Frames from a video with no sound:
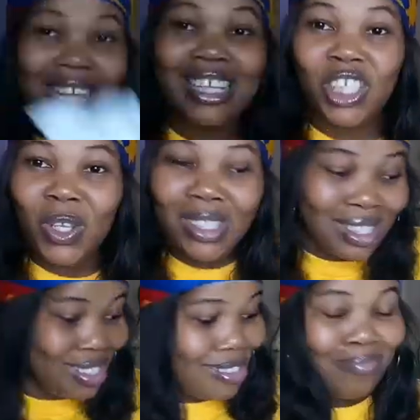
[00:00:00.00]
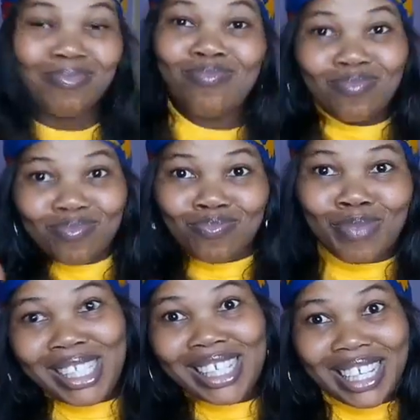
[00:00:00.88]
that's just
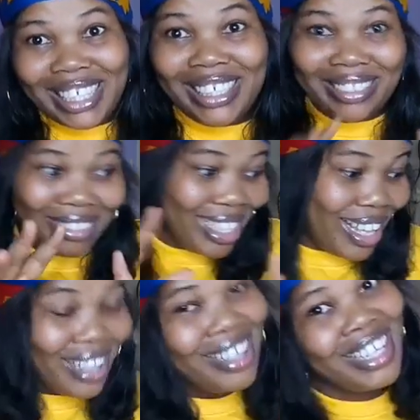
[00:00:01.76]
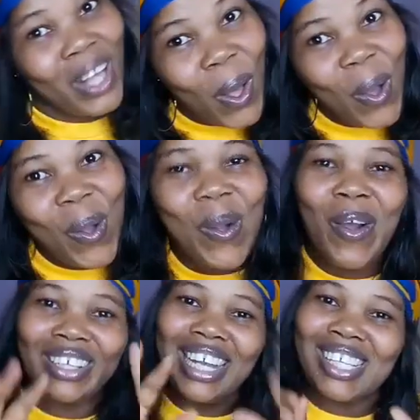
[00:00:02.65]
basically the cocoa,
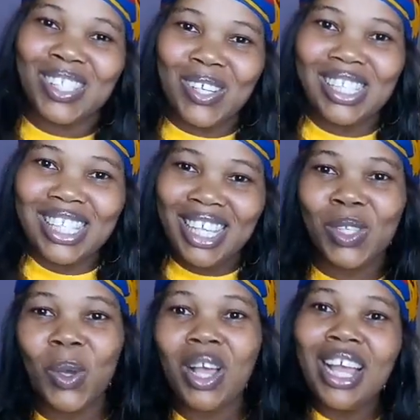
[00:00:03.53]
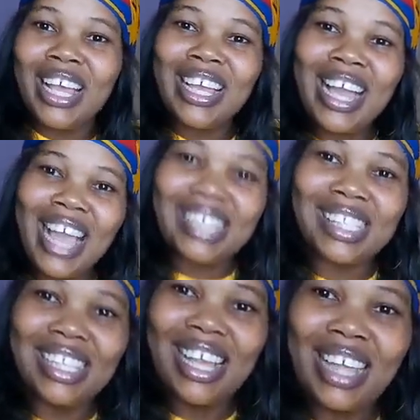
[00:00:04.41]
or that's just it. So
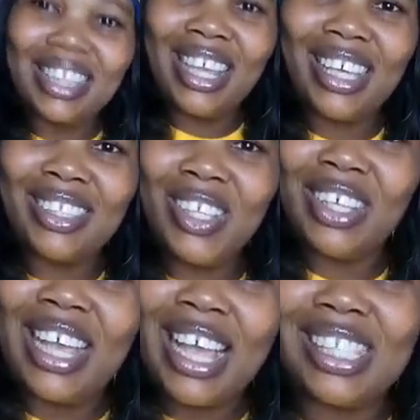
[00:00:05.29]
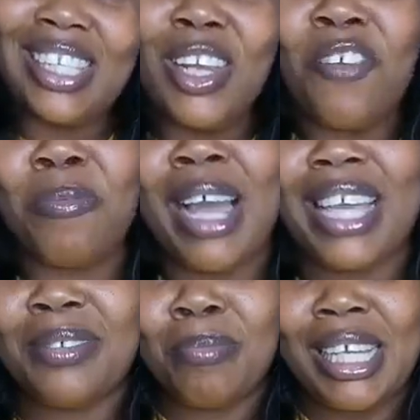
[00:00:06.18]
guys, I think, do you guys love
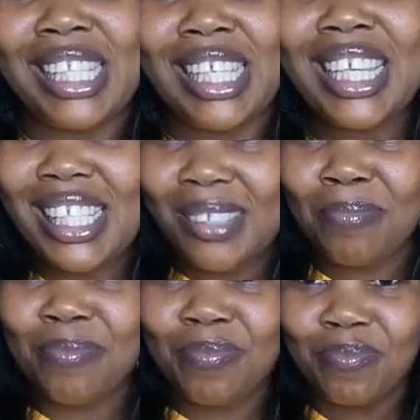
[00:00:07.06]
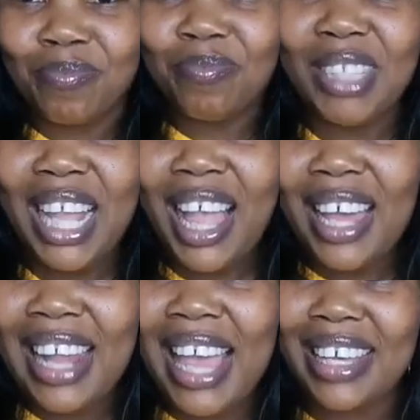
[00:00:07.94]
my teas?
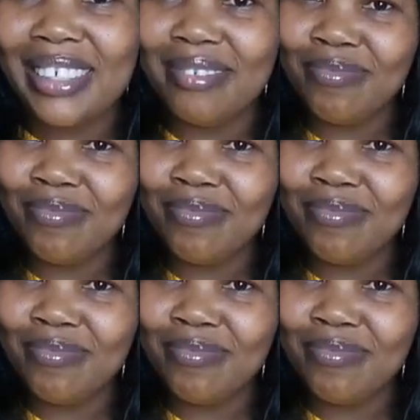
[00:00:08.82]
Like,